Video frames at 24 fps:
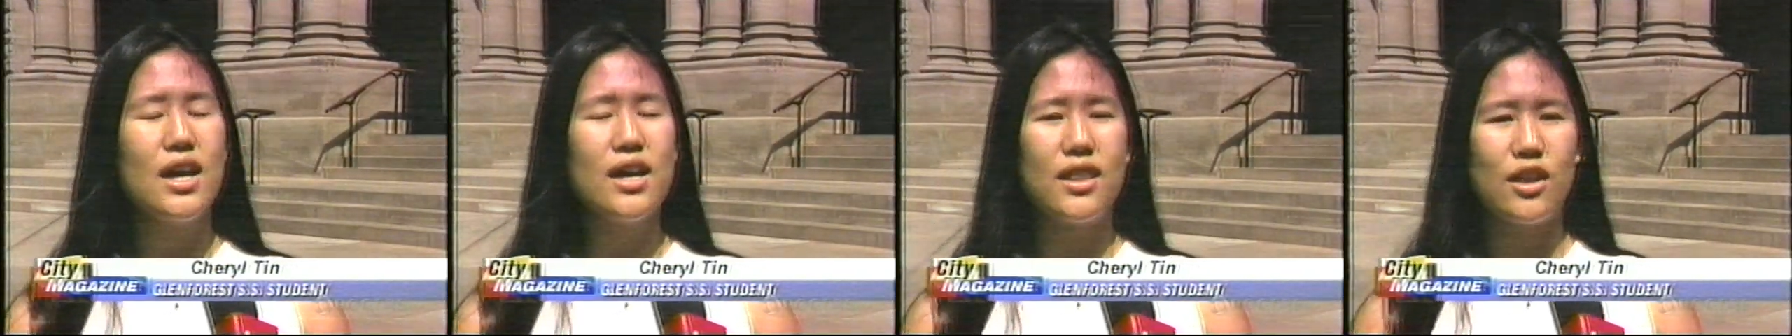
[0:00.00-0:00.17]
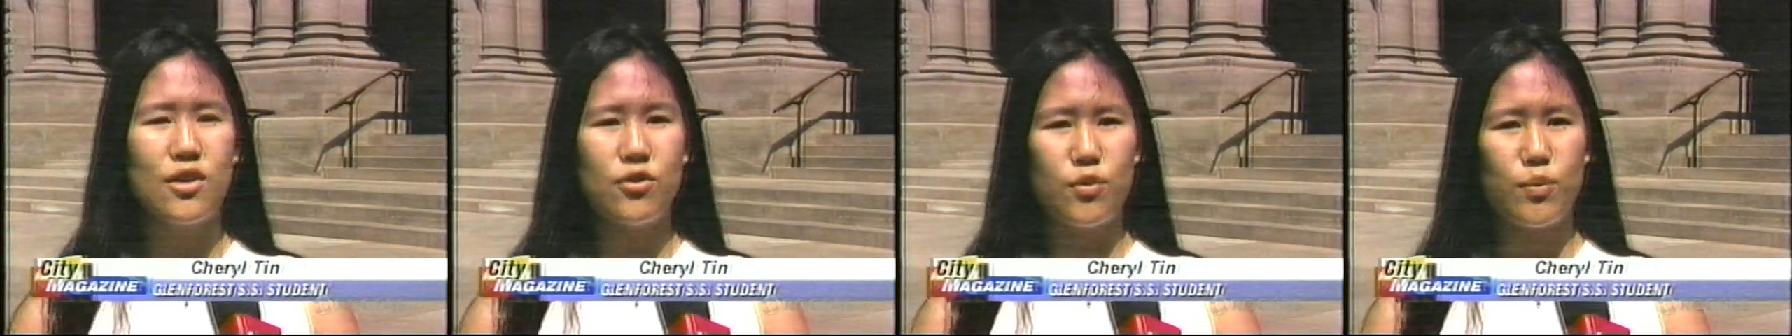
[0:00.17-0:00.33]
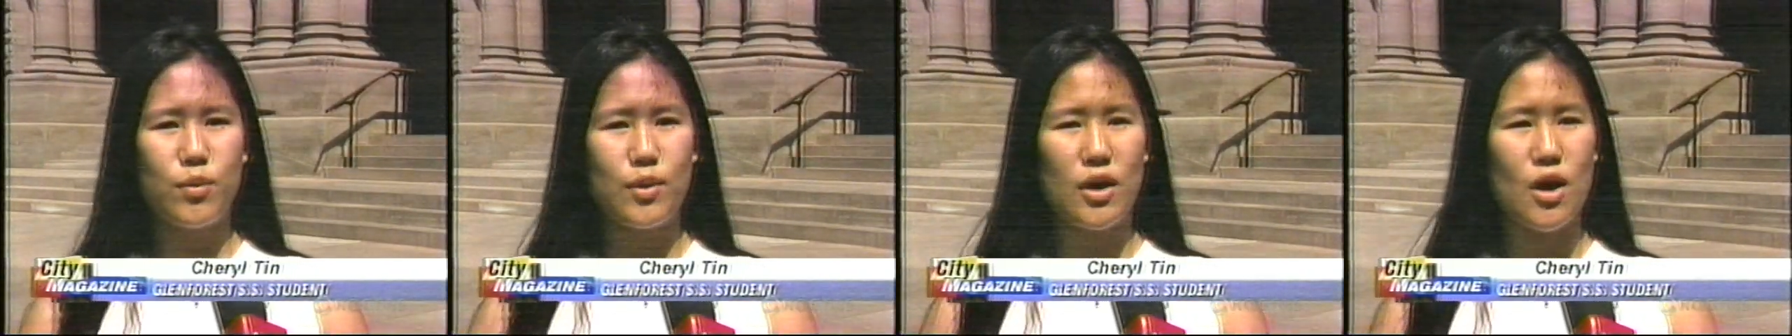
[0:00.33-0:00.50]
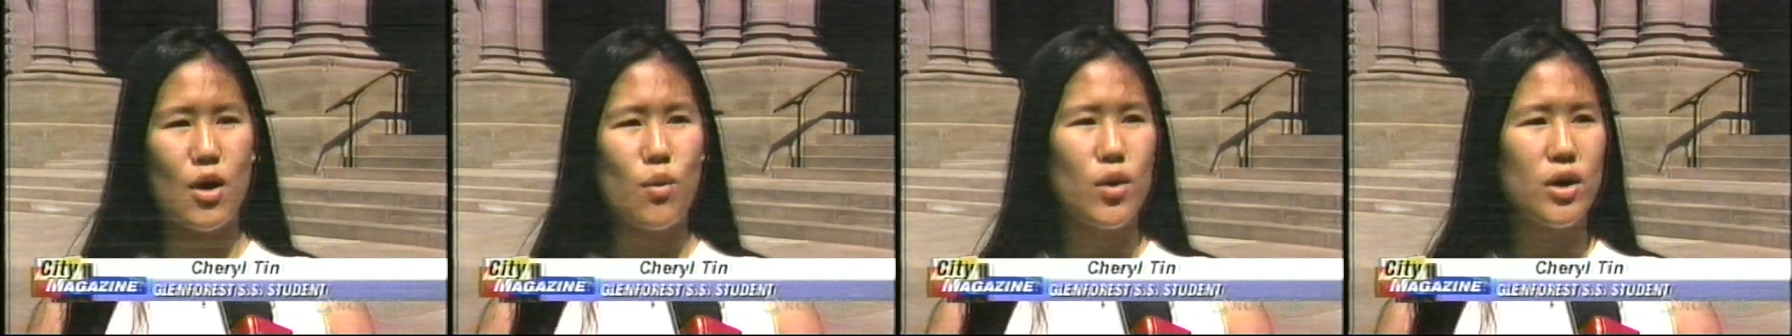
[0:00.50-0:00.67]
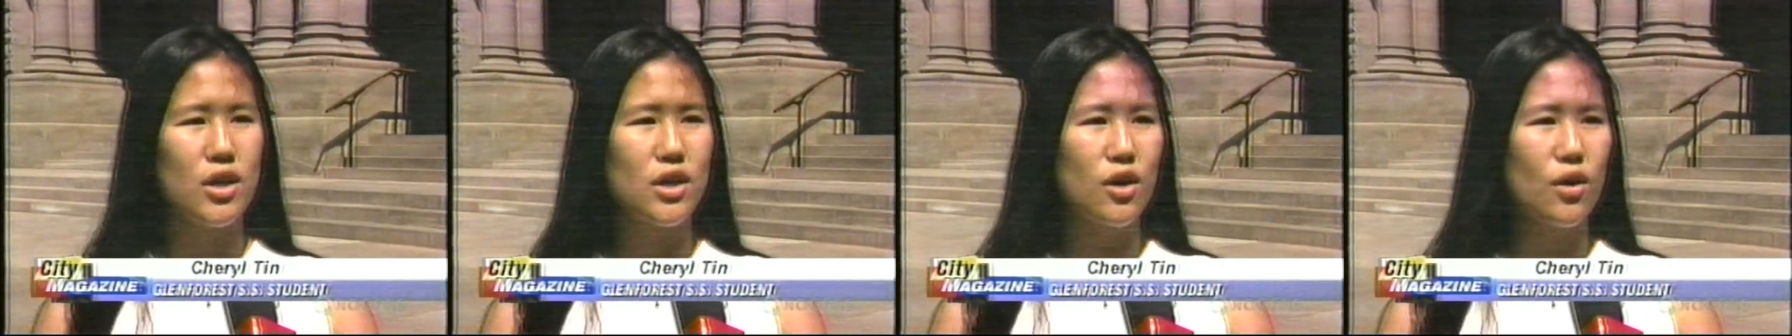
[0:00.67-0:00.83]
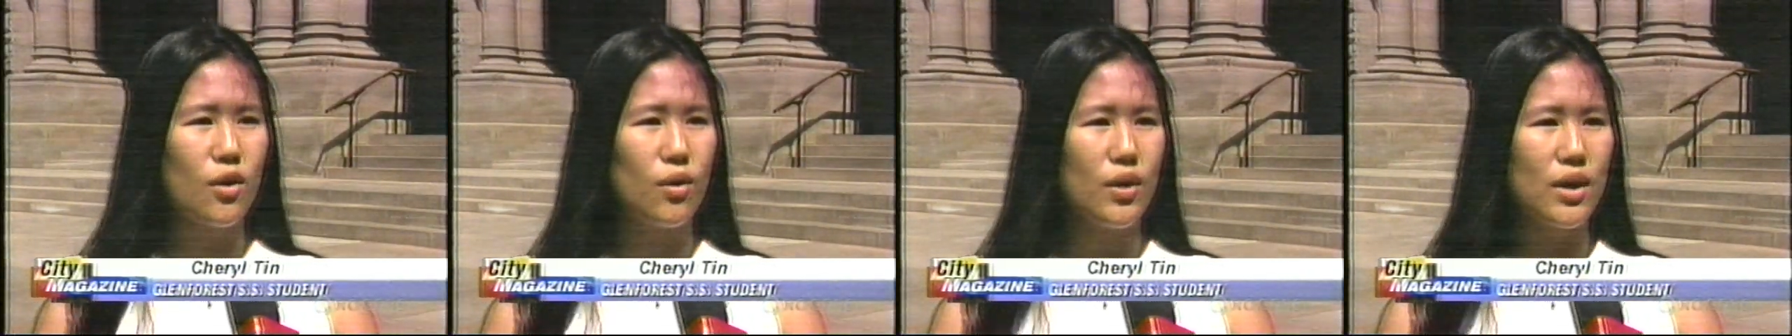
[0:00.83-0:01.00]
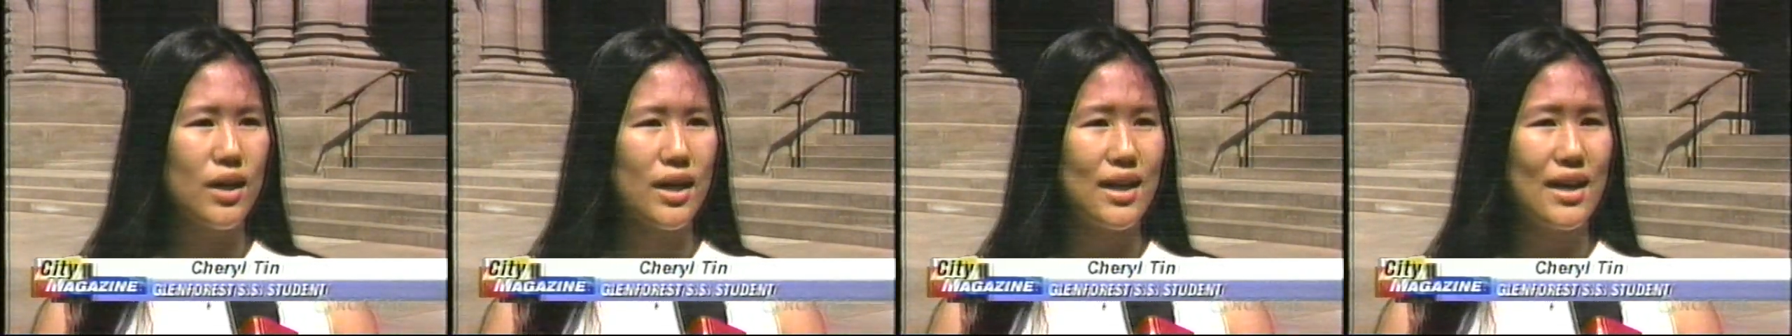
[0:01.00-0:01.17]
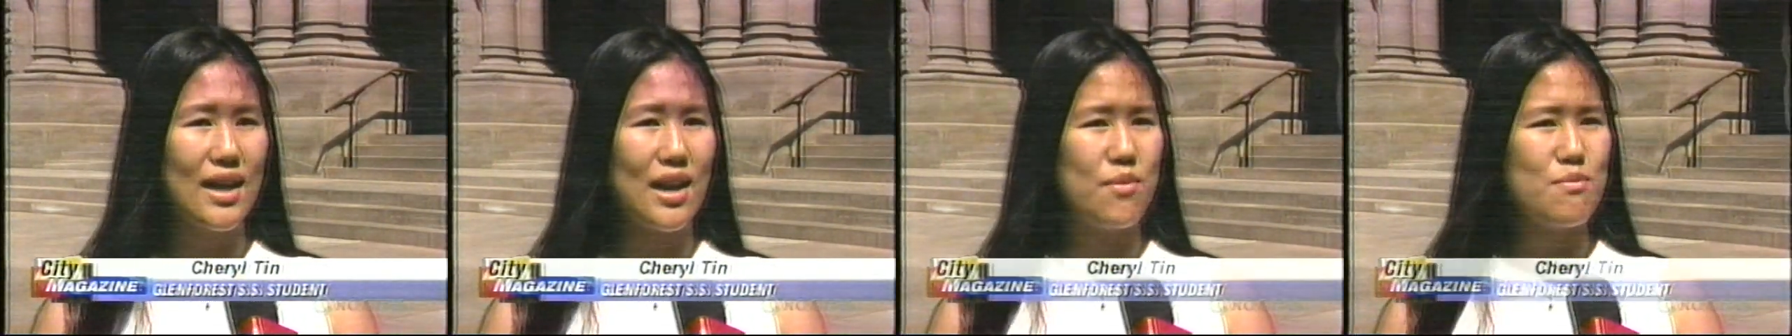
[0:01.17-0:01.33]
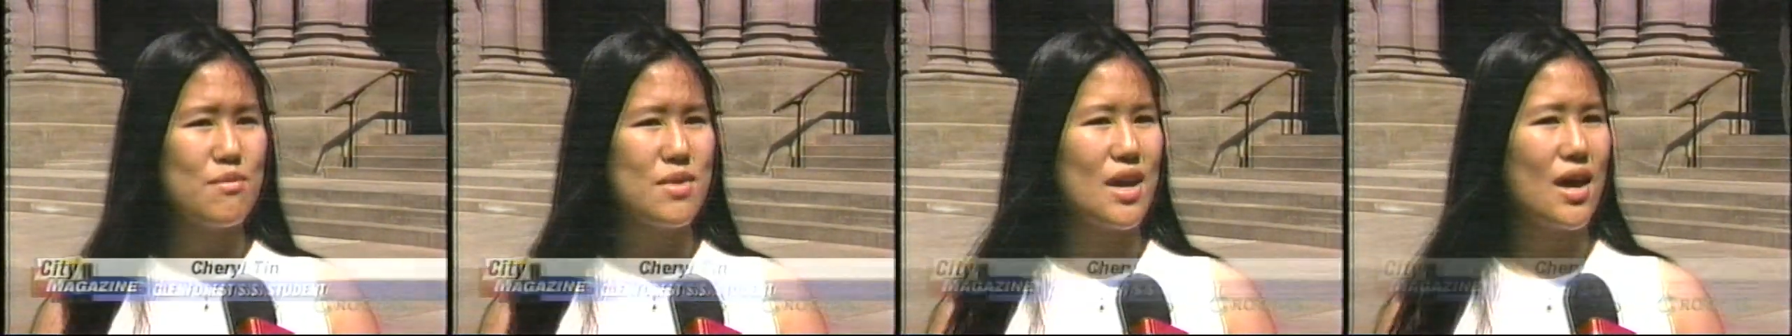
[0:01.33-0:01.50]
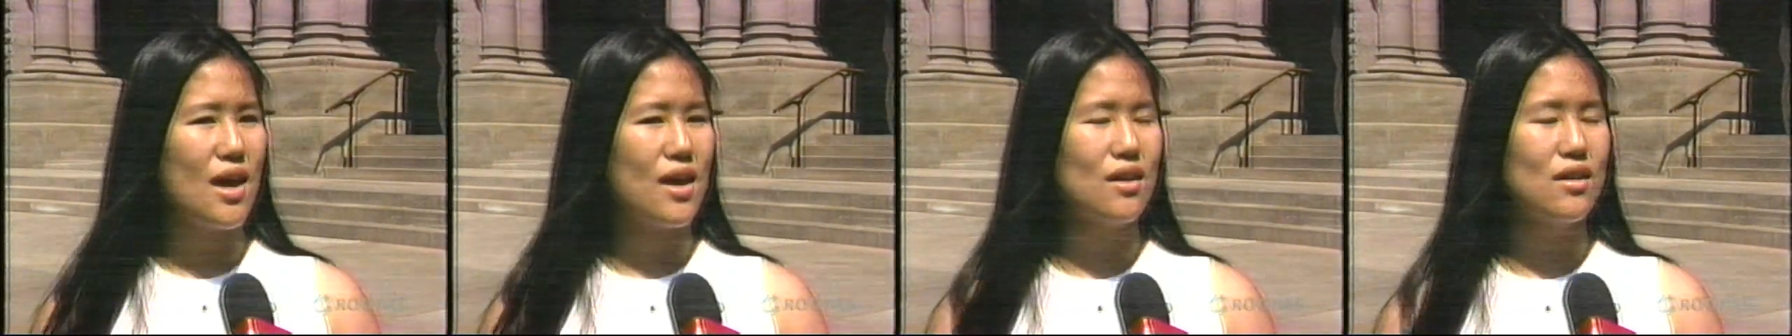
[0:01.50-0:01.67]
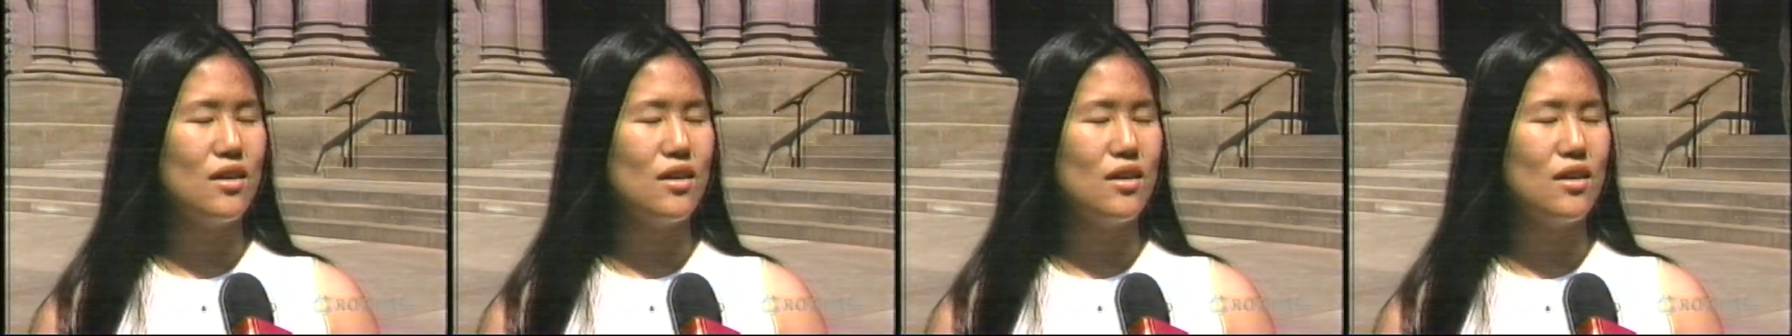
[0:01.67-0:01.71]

then from there I want to go and get an MBA